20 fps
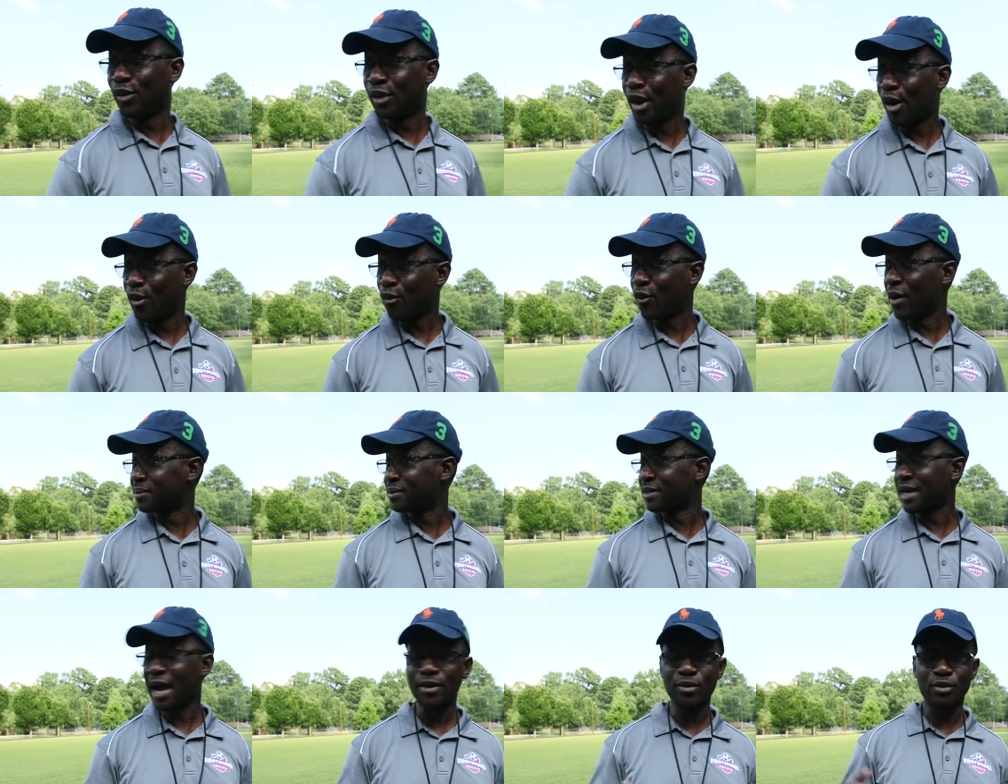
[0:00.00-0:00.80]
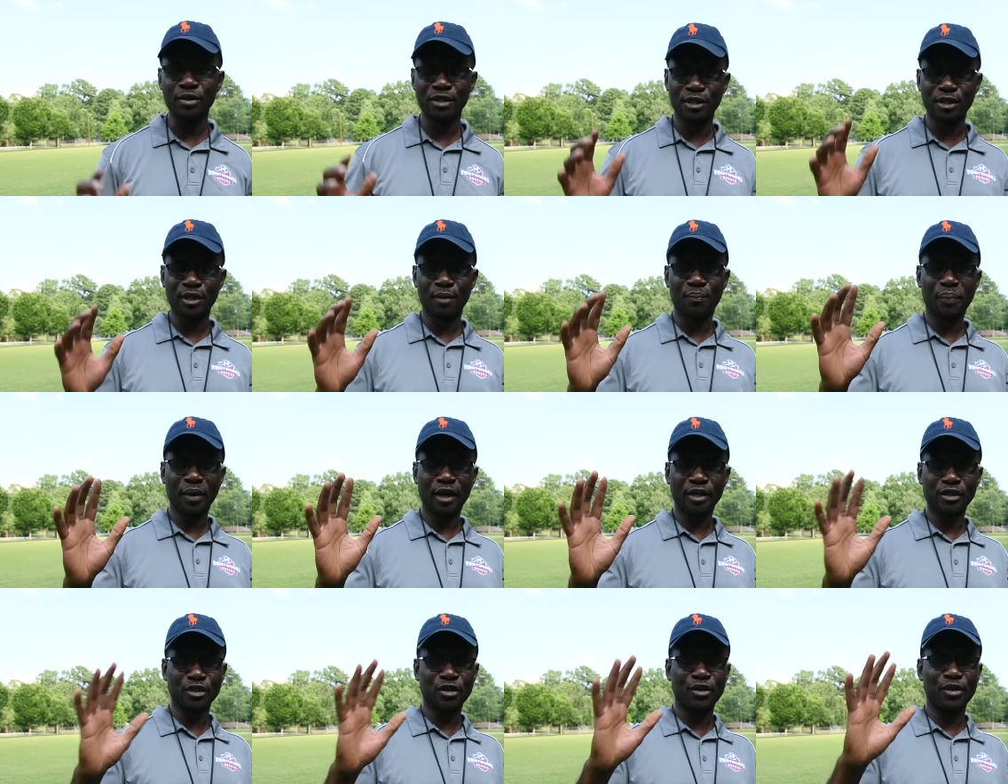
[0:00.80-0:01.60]
on our website, you will see a
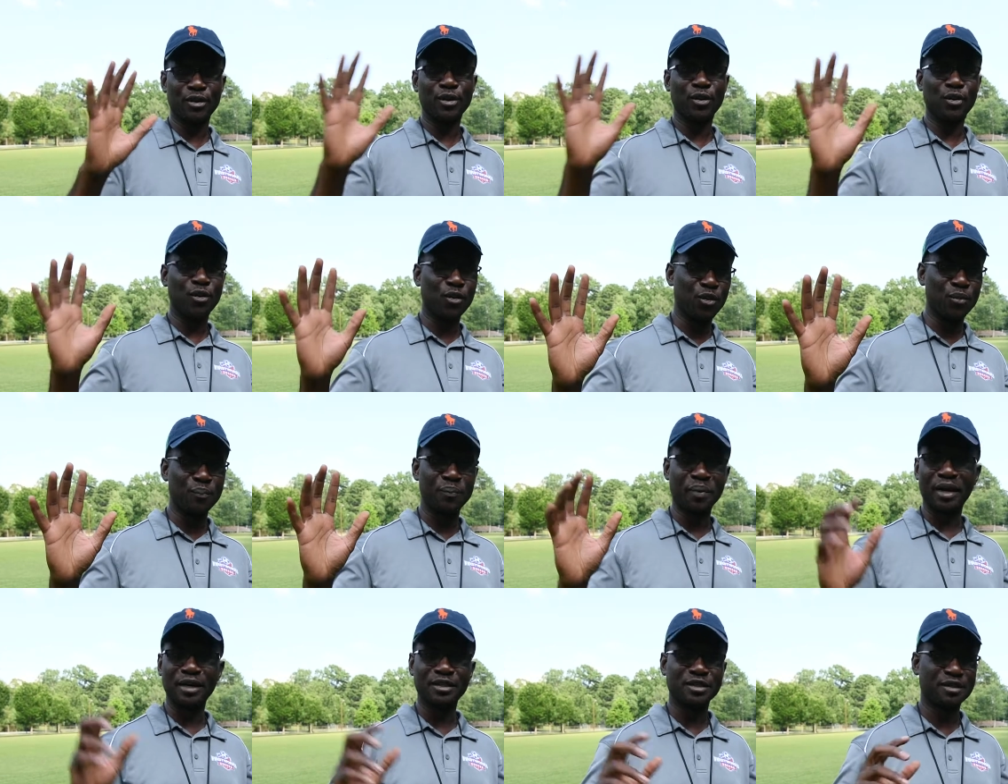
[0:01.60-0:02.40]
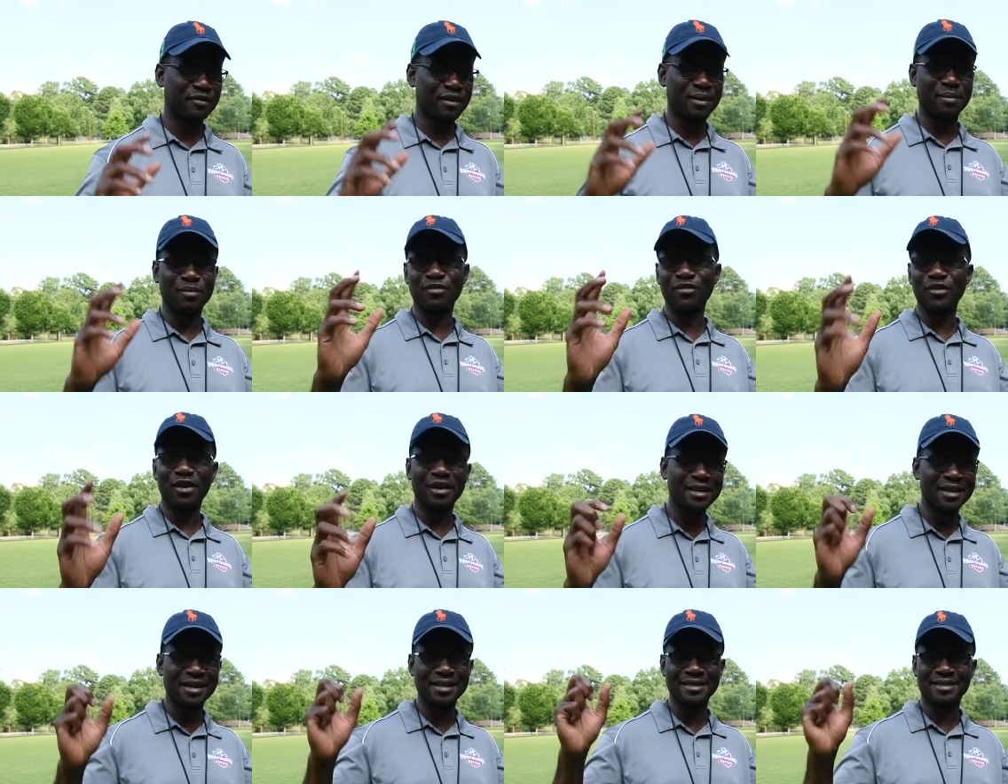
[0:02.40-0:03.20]
picture on the home page of them
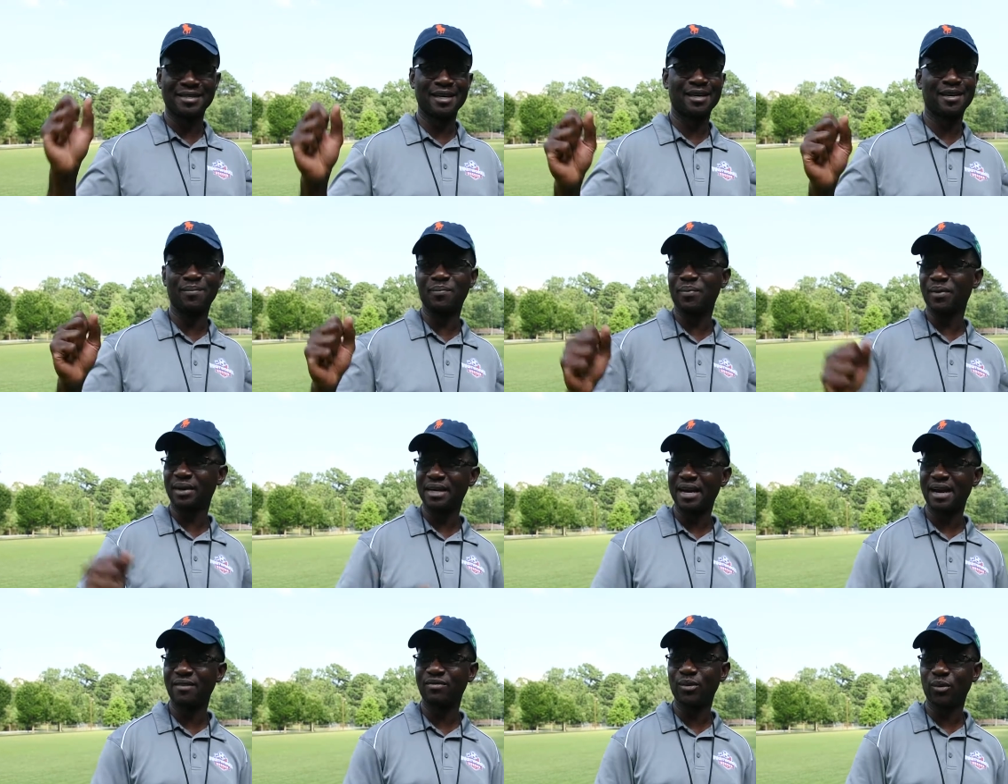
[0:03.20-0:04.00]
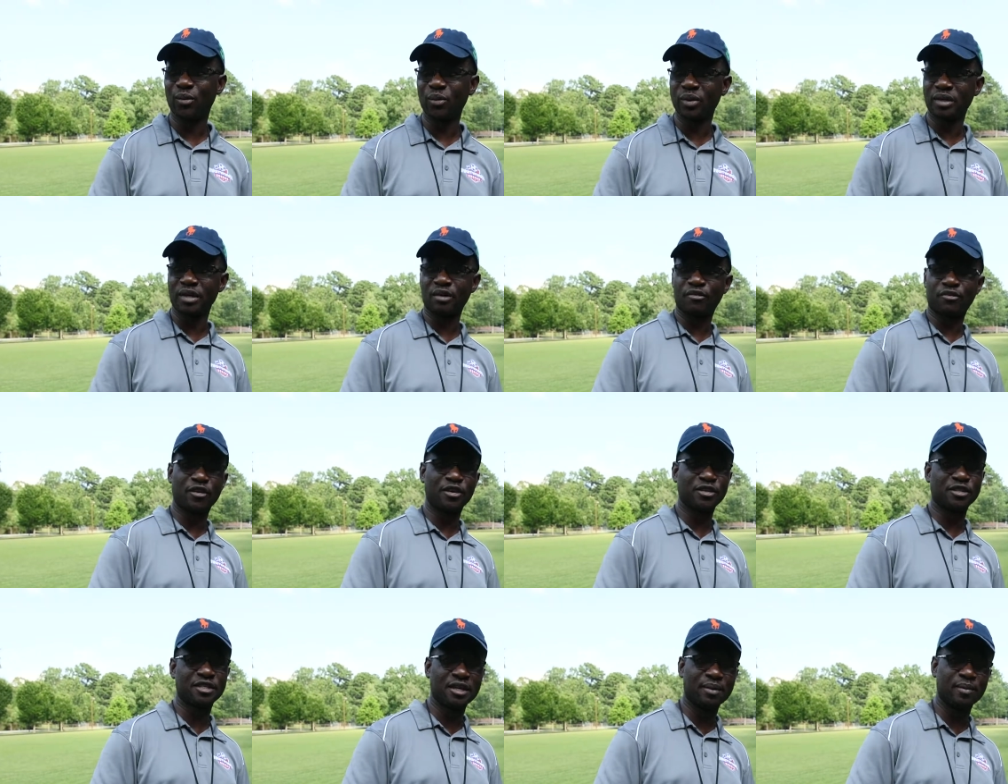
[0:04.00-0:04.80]
running and celebrating after winning their
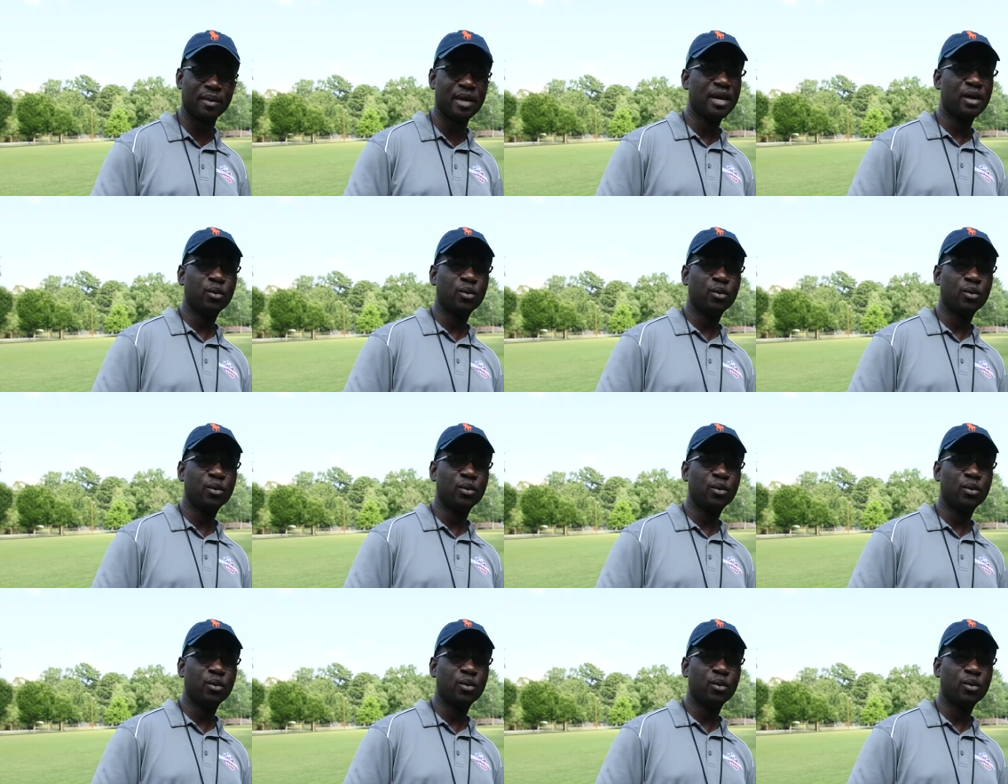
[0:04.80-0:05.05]
first game.